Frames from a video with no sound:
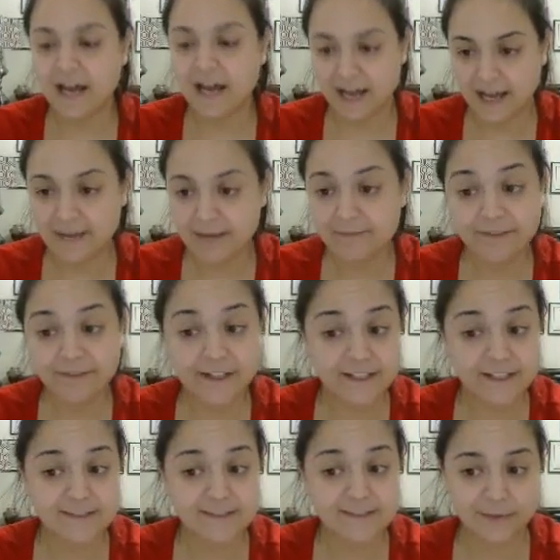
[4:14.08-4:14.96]
I'm
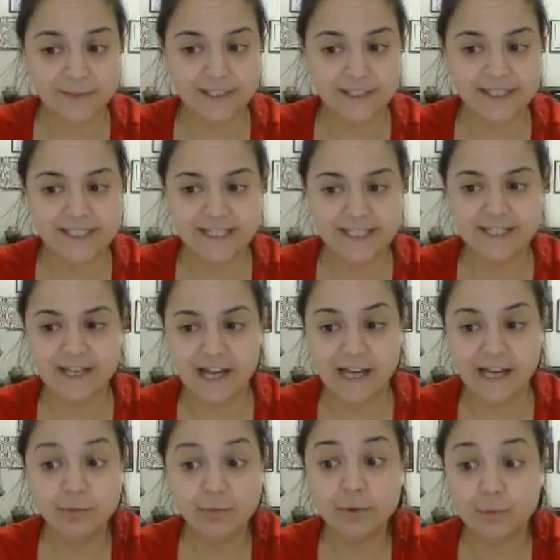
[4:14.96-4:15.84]
flexible, and
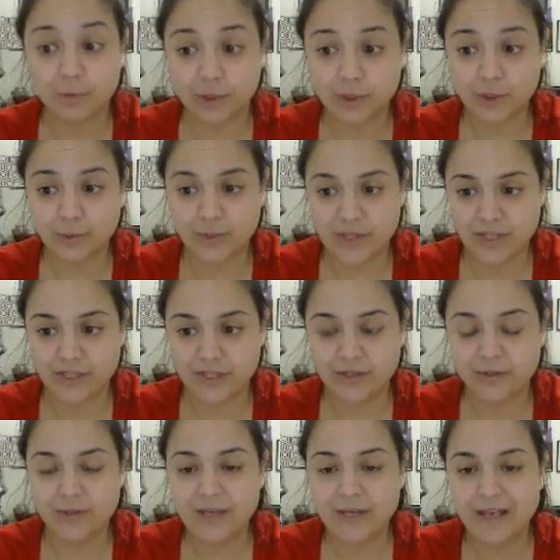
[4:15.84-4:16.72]
I will work with
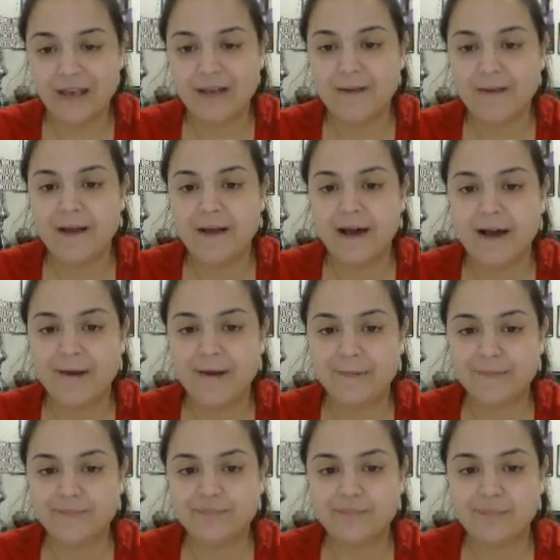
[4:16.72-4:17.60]
you.
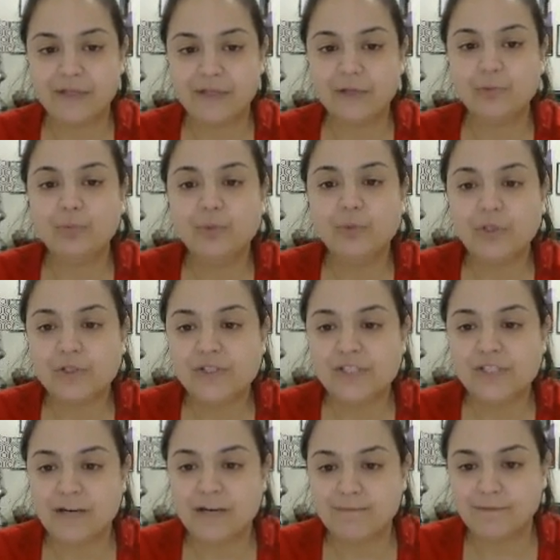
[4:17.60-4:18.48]
But I will
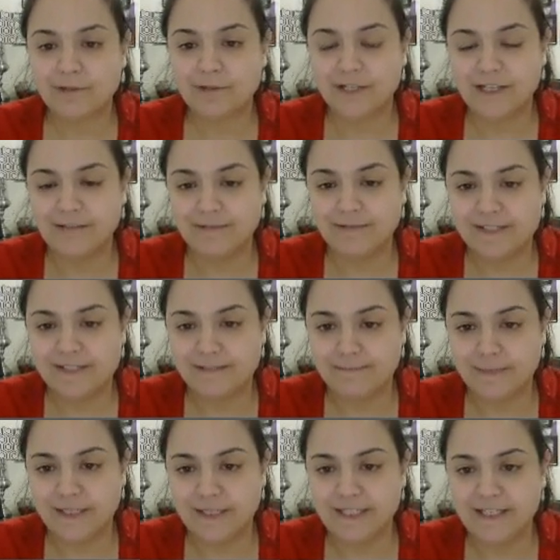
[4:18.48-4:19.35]
stop working with
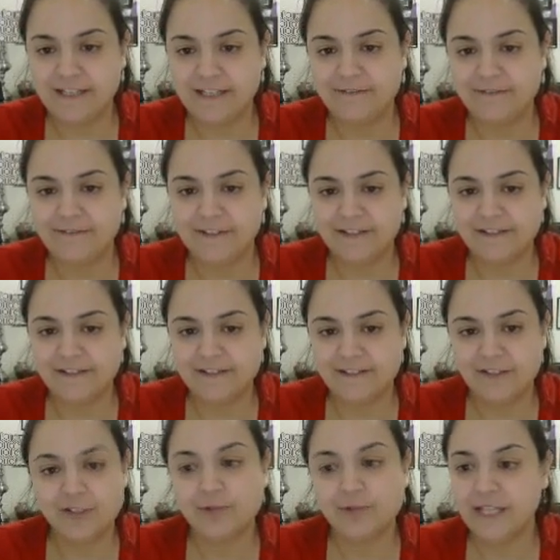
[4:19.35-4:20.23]
somebody if
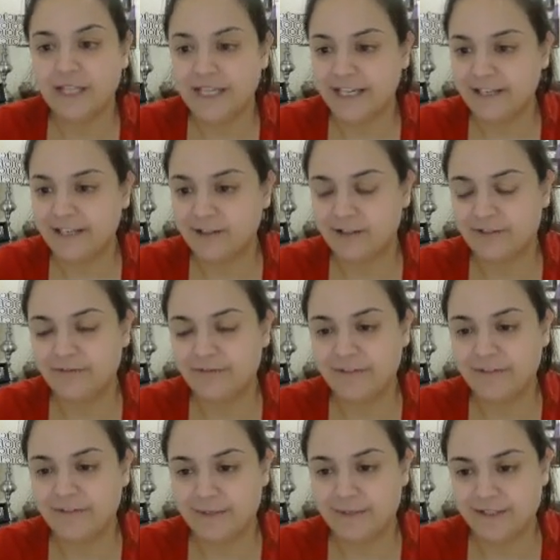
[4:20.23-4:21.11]
it's too late or if
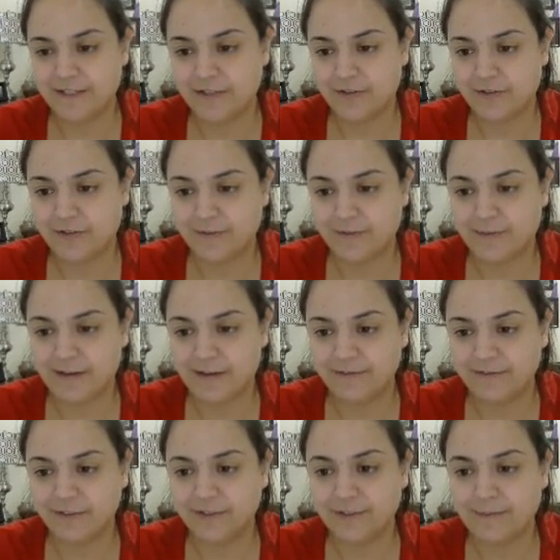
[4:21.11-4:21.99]
they've been
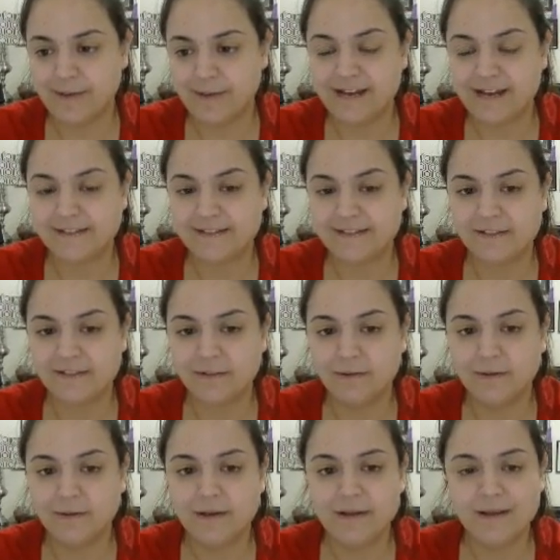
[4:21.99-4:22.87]
disrespectful in the past.
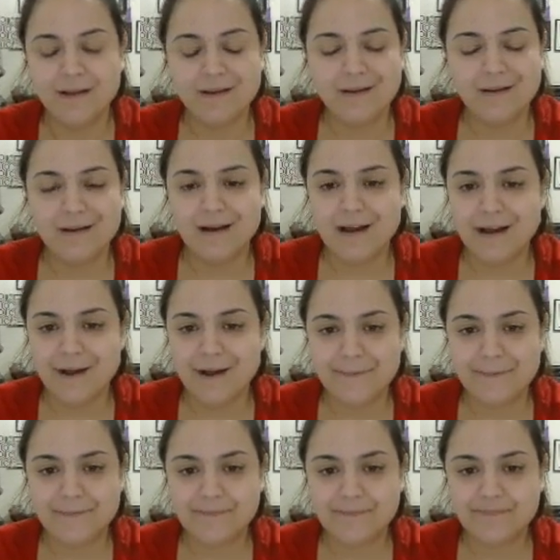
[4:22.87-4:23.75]
So
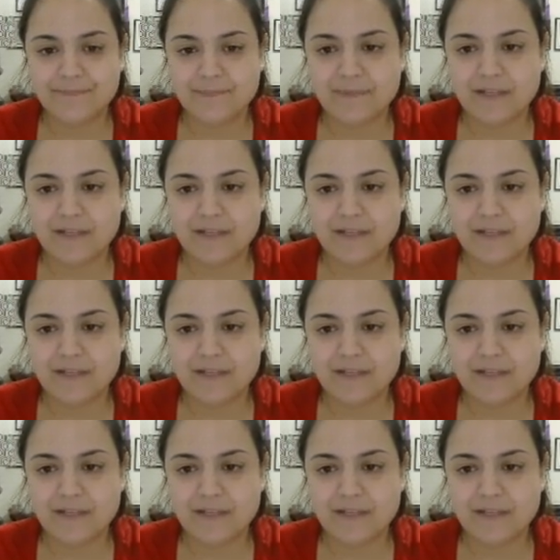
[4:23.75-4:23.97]
I've